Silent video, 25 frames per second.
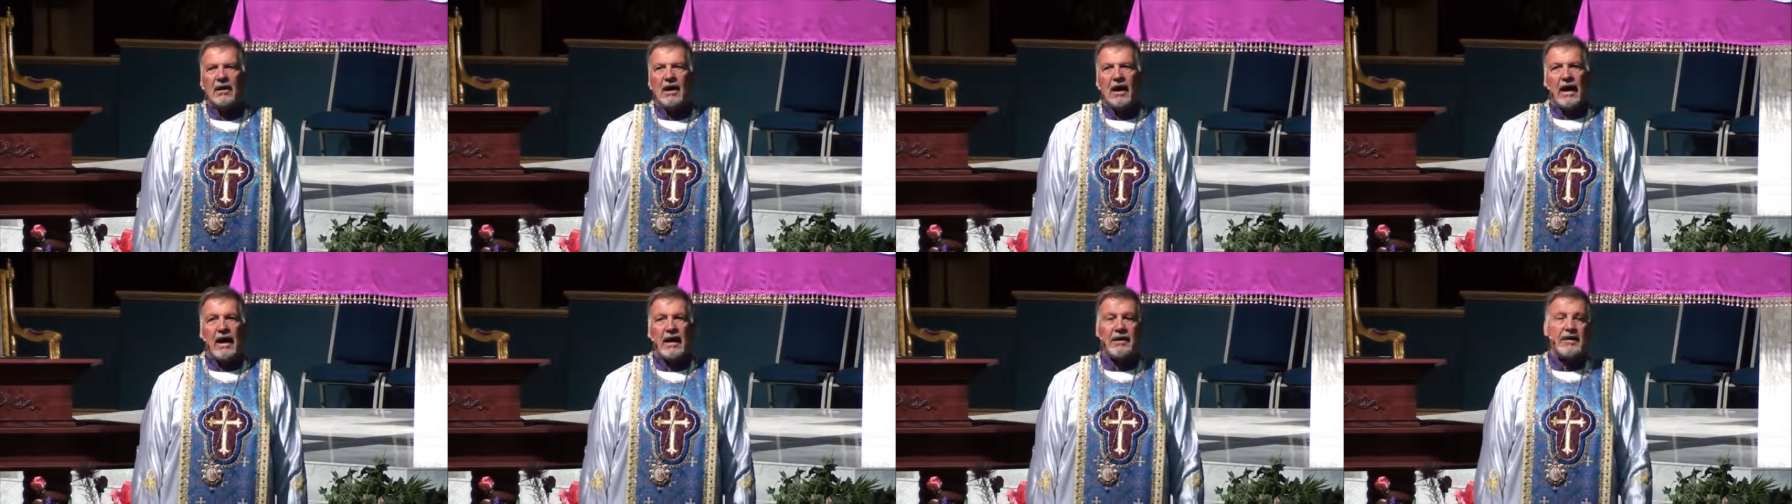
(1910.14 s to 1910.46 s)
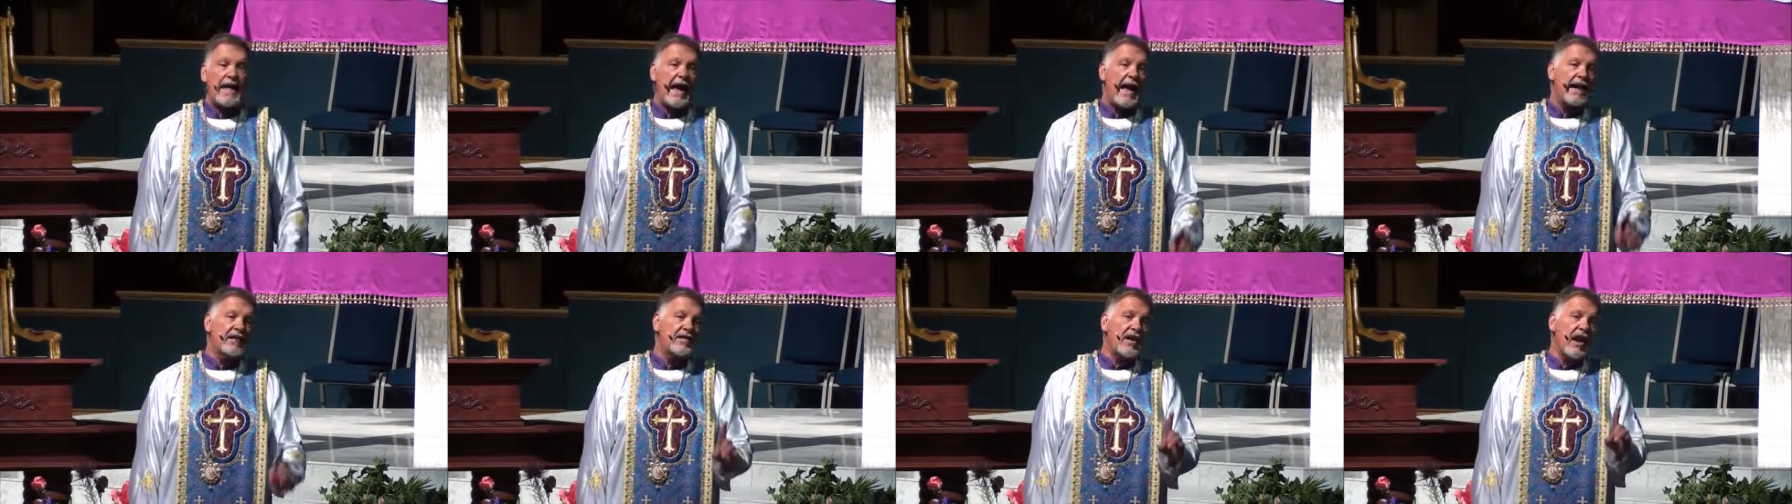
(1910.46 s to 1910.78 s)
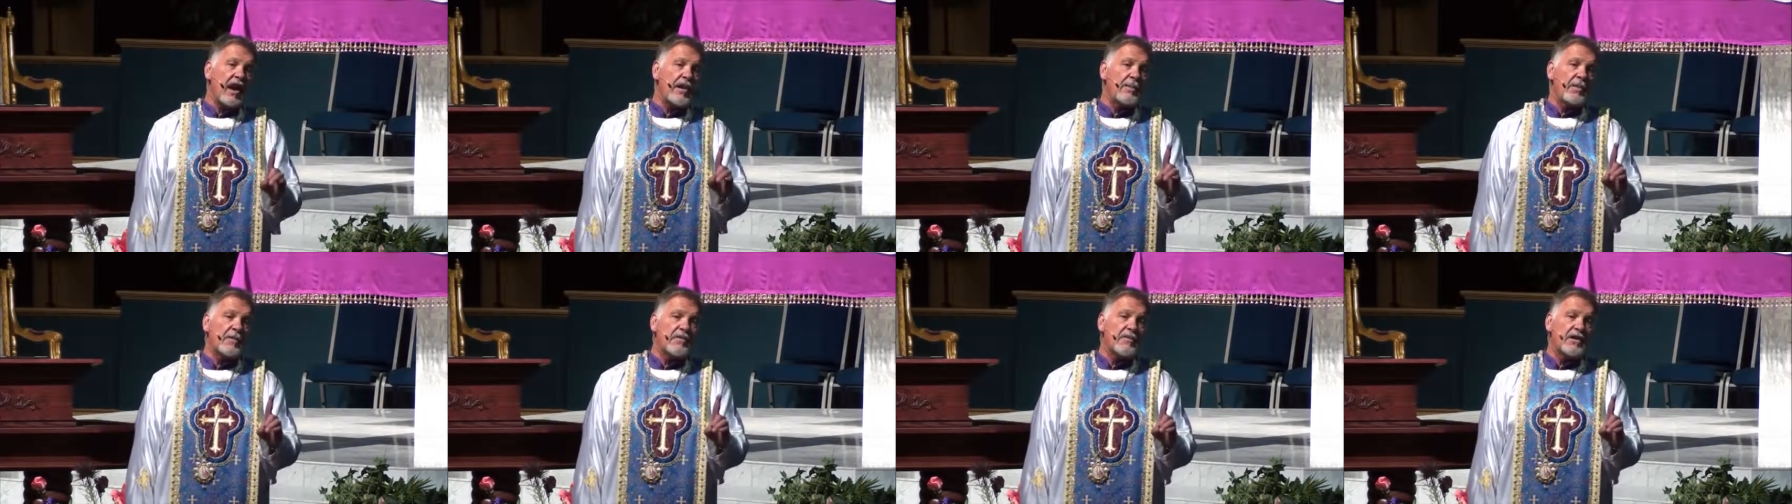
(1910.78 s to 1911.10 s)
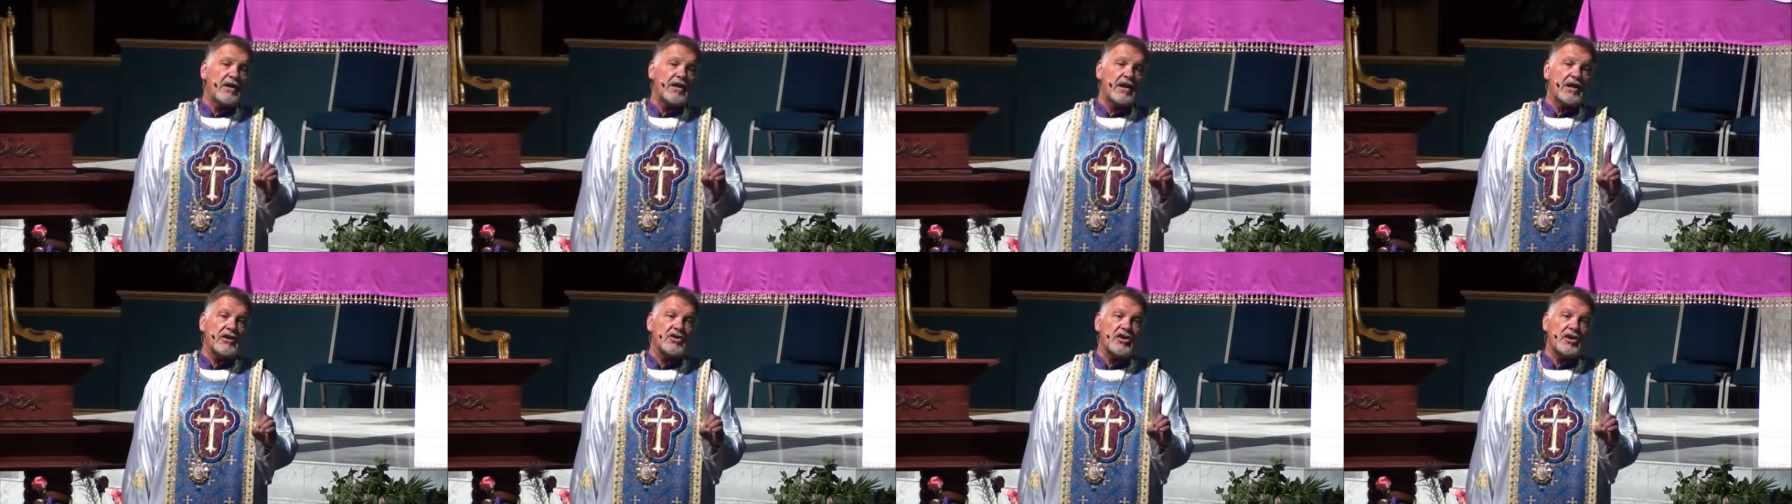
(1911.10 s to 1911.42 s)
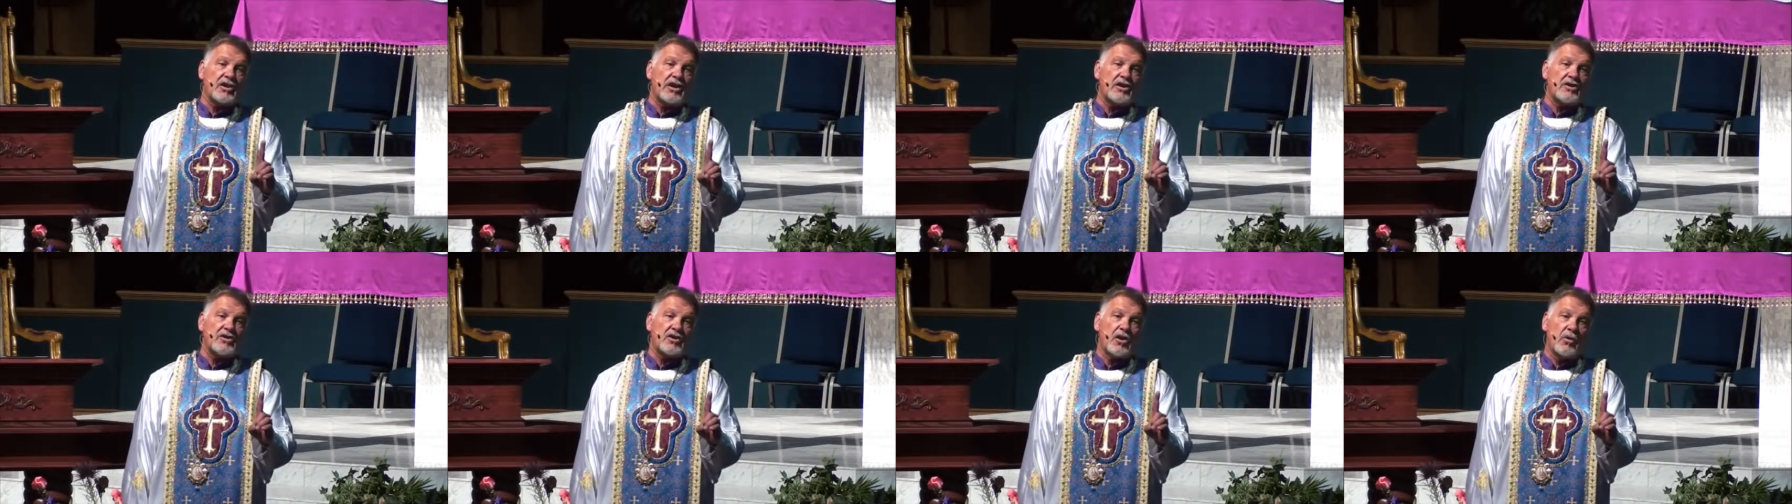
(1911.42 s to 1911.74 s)
And that type of
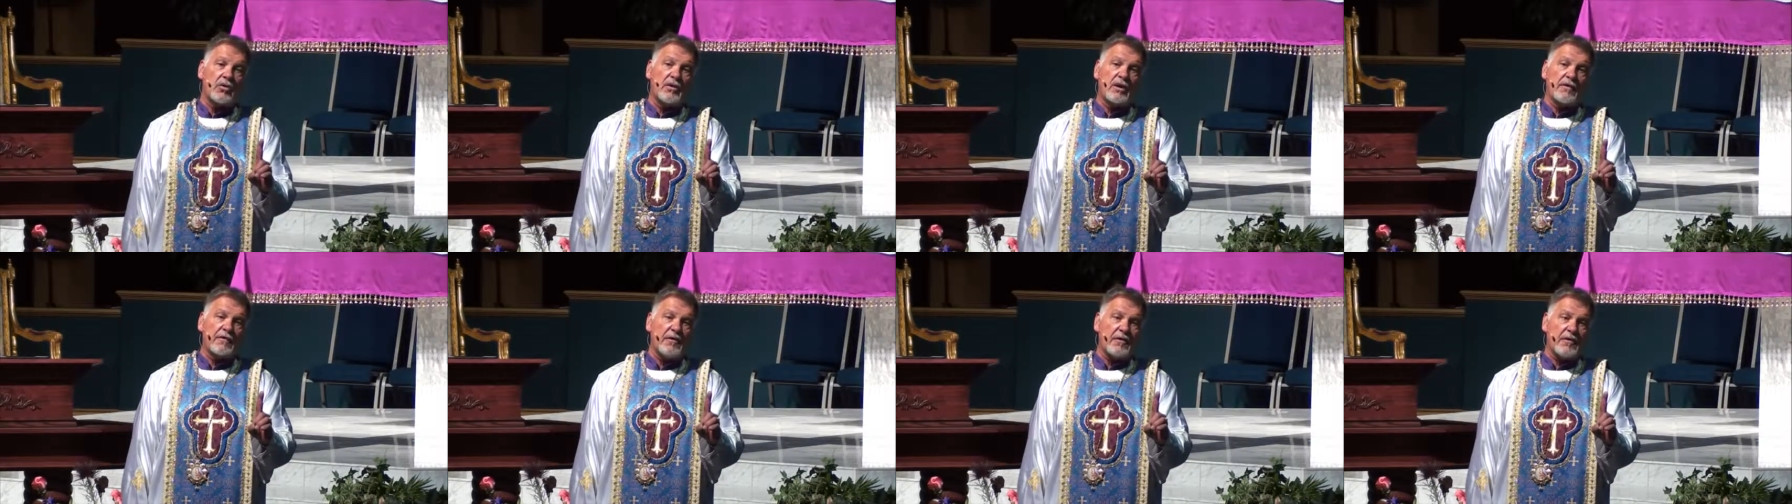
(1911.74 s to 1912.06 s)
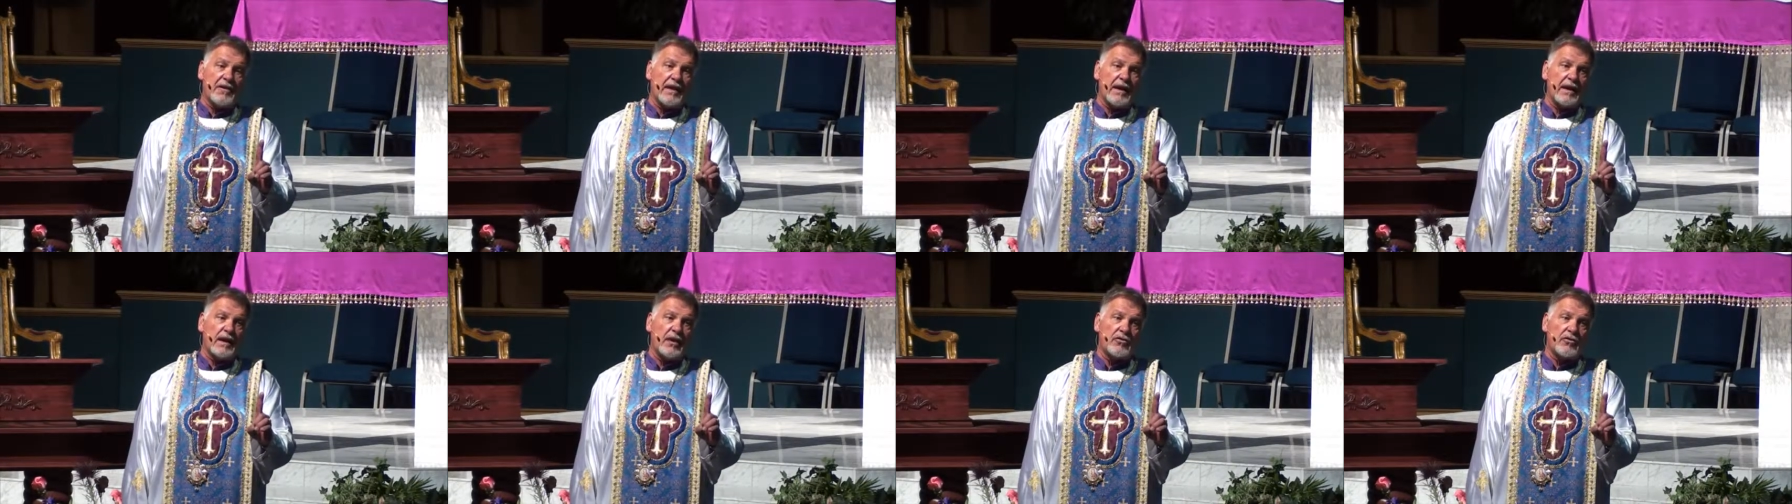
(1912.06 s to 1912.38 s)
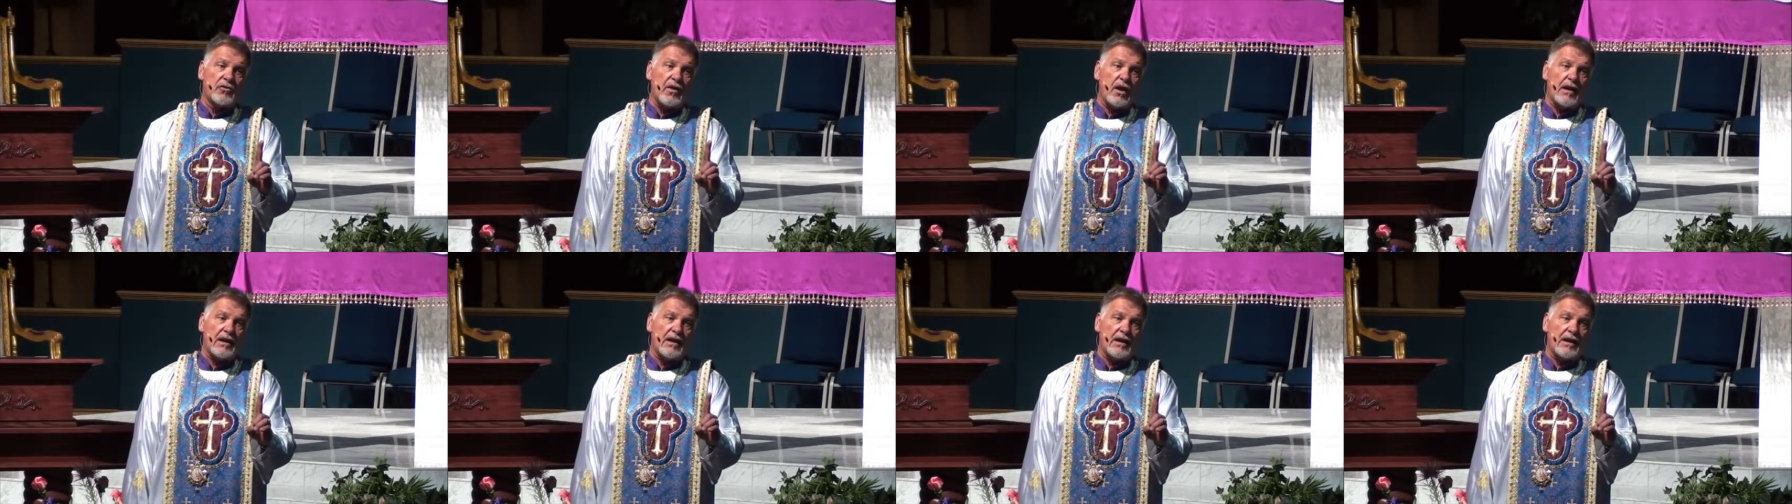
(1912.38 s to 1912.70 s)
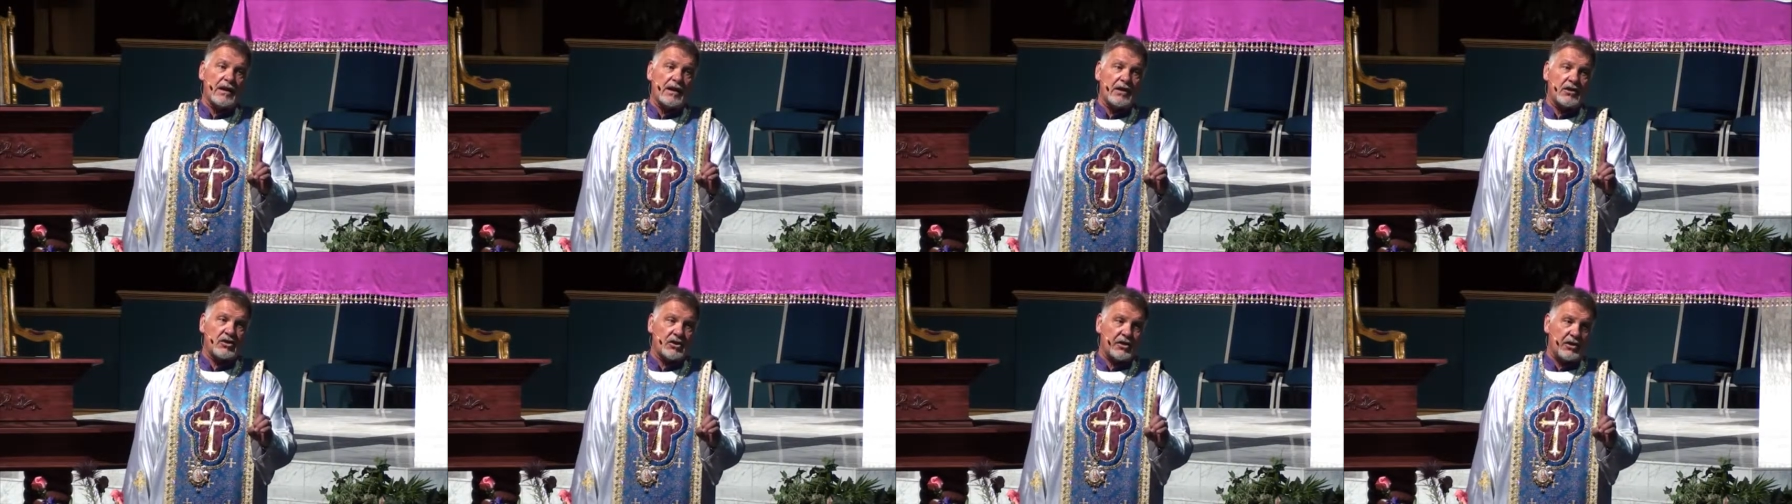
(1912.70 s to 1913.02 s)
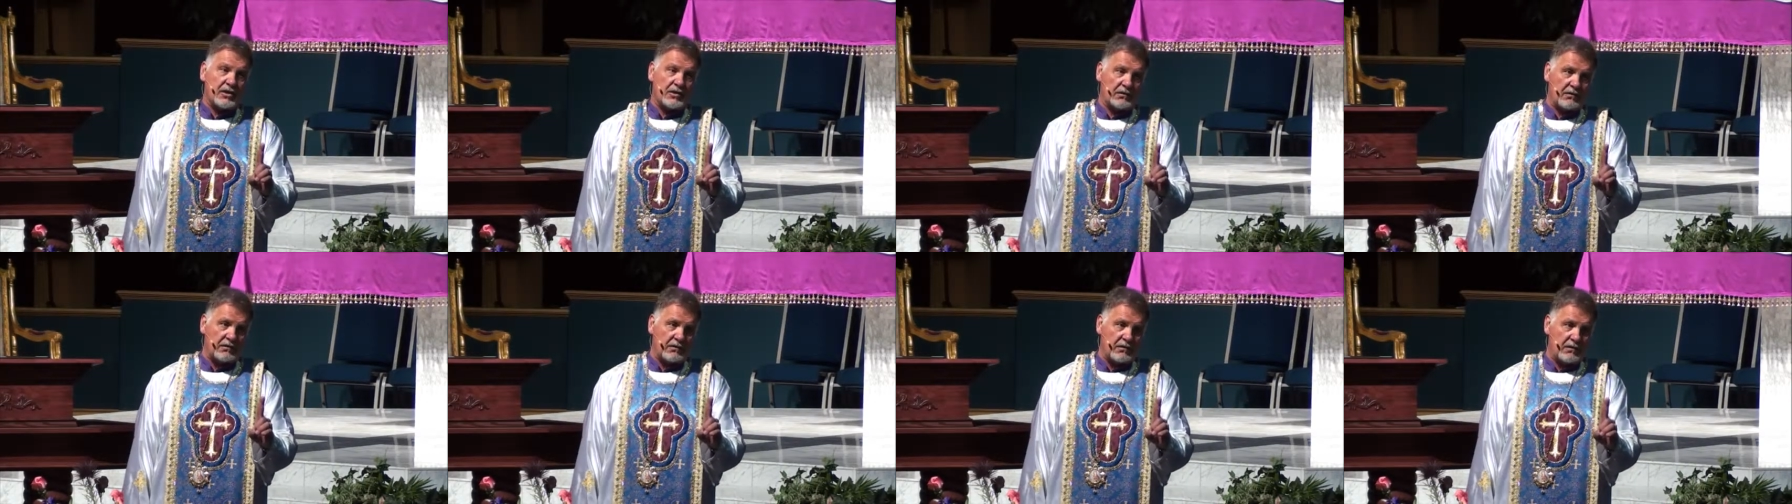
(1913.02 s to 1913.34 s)
addiction is no different than a drug
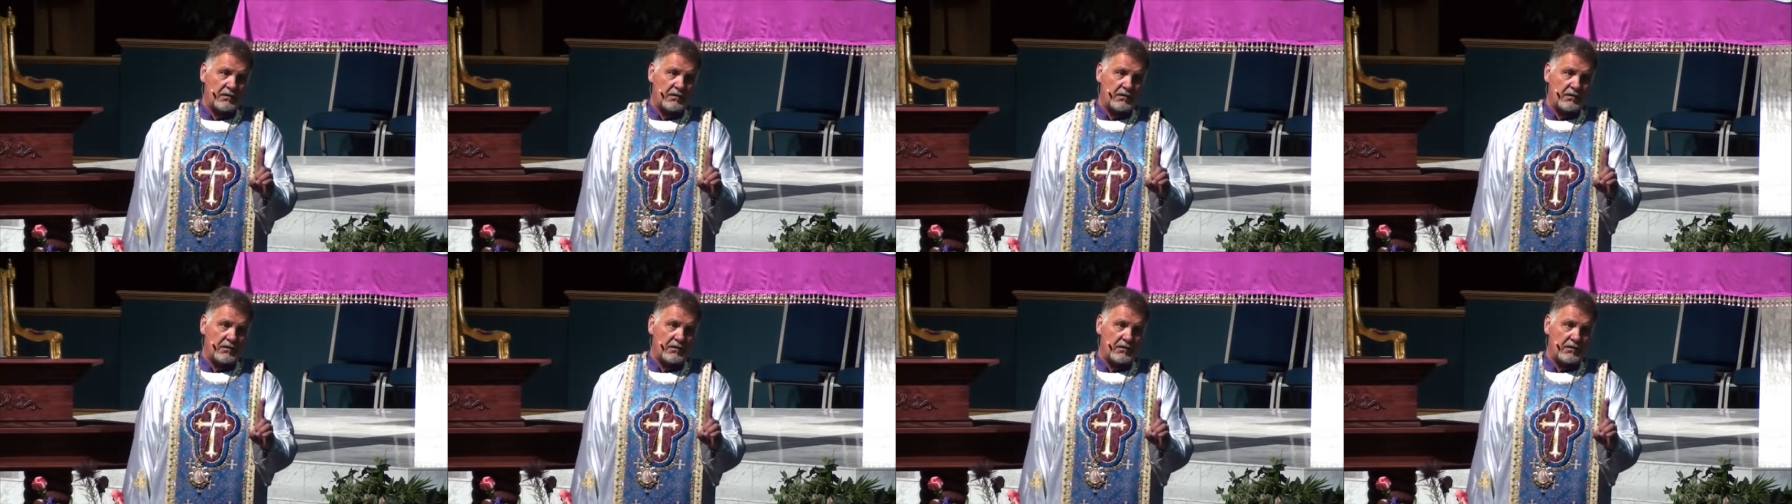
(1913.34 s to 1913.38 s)
addiction.